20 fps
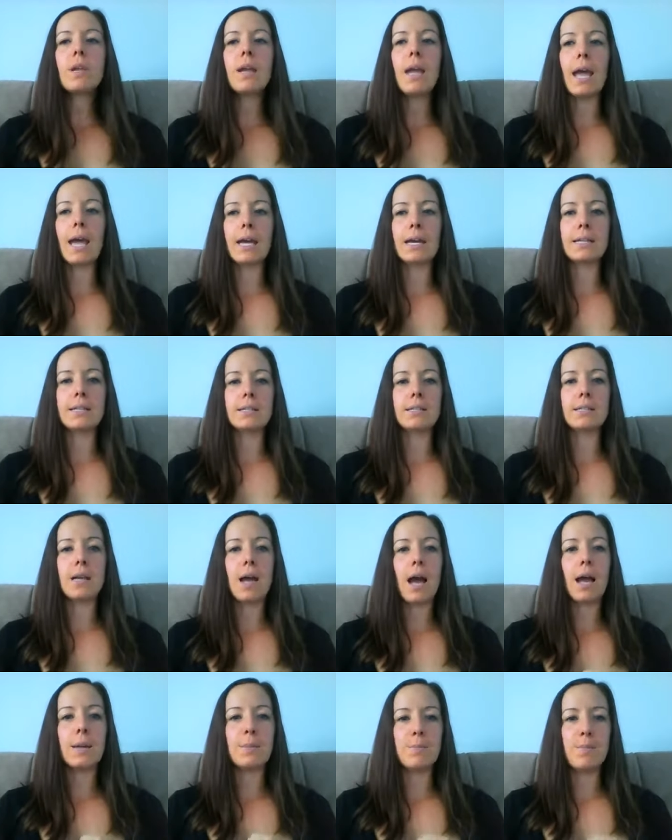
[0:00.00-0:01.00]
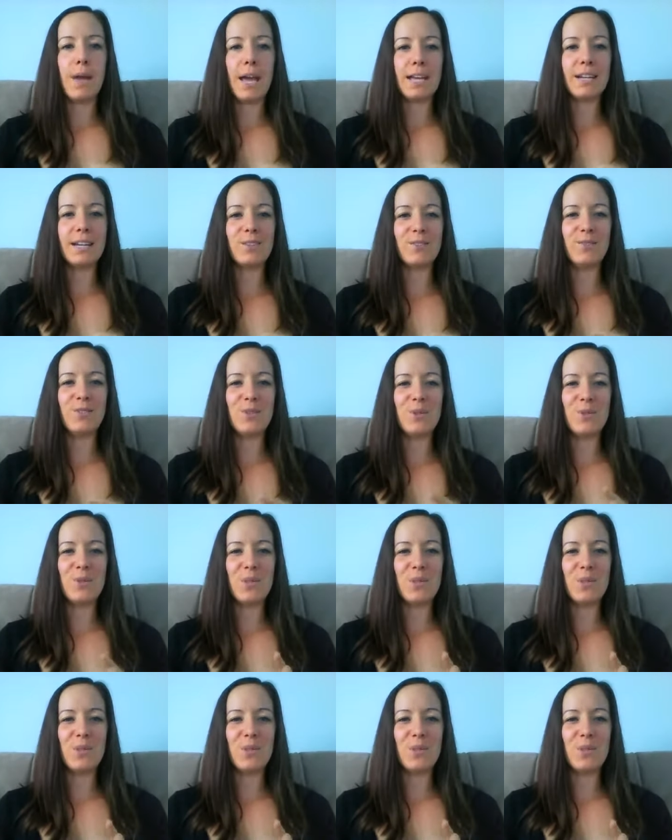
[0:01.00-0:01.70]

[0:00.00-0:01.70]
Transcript: And I bet if you